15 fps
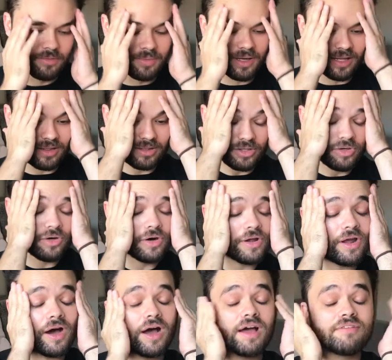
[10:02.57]
my lord,
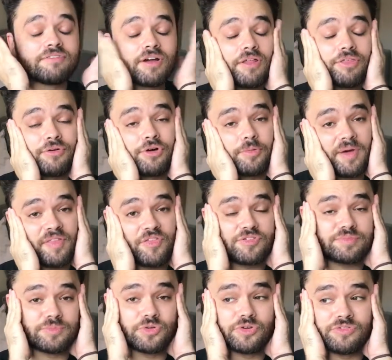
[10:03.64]
I have not thought about this
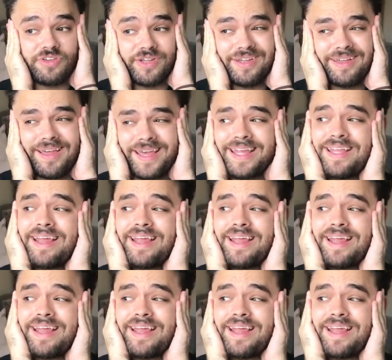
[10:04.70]
movie in